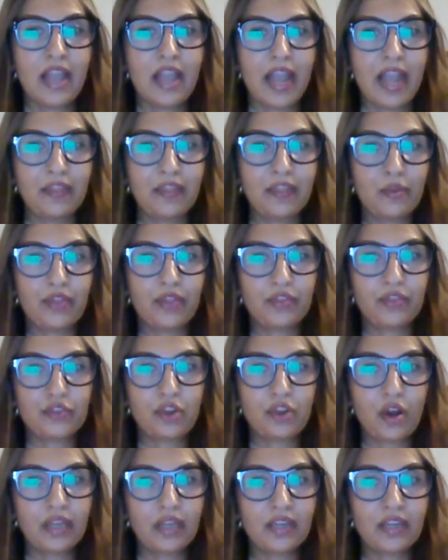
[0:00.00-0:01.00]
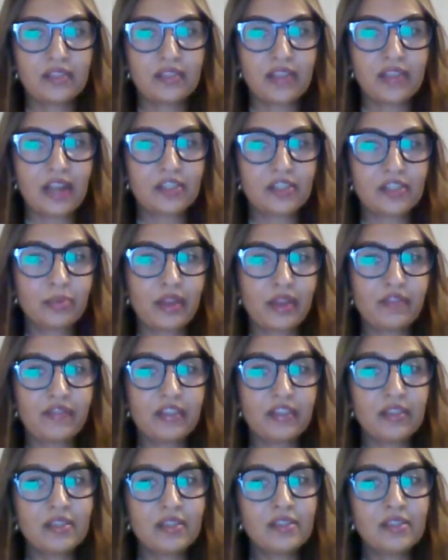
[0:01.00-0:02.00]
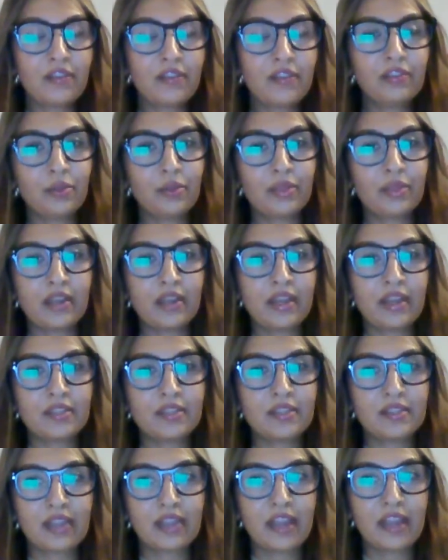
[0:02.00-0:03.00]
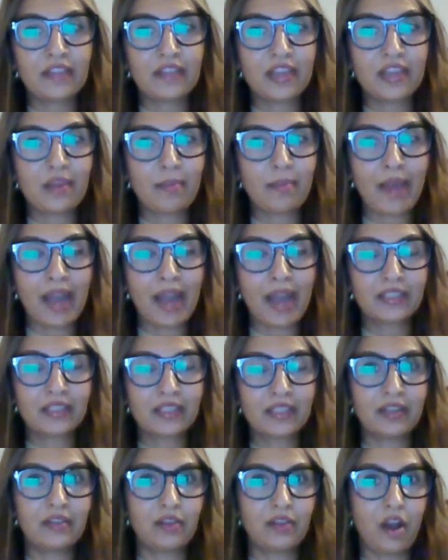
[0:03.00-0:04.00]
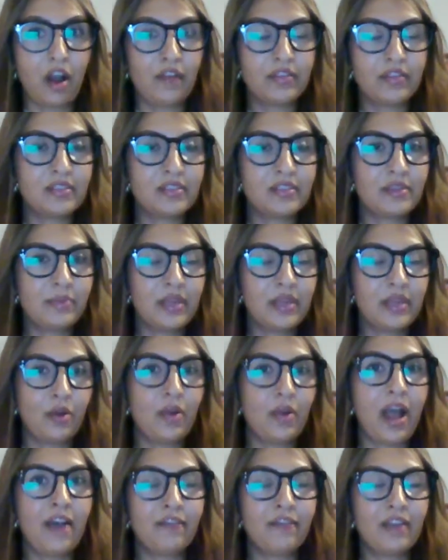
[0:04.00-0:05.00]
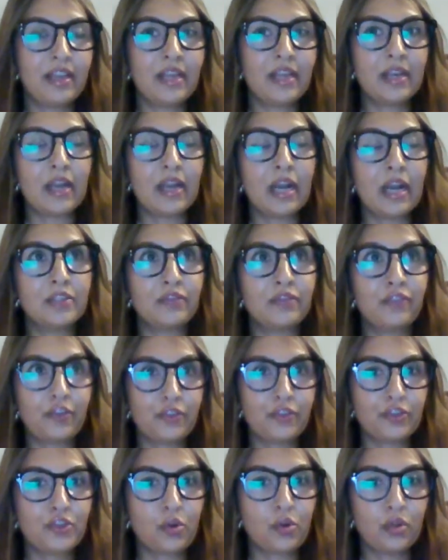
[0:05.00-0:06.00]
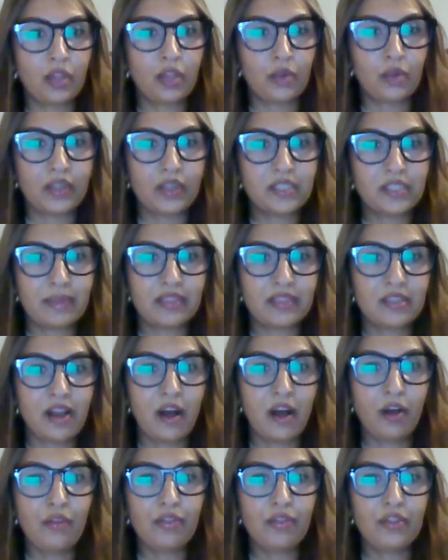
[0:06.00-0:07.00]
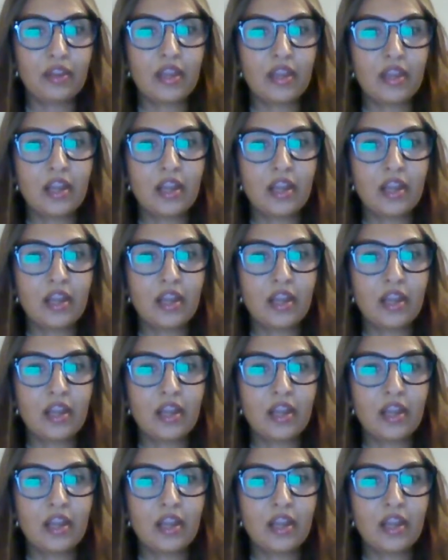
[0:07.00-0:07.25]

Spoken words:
And the withdrawal can exacerbate feelings of loneliness, and the impact can, obviously, we know, have a further toll on one's mental health.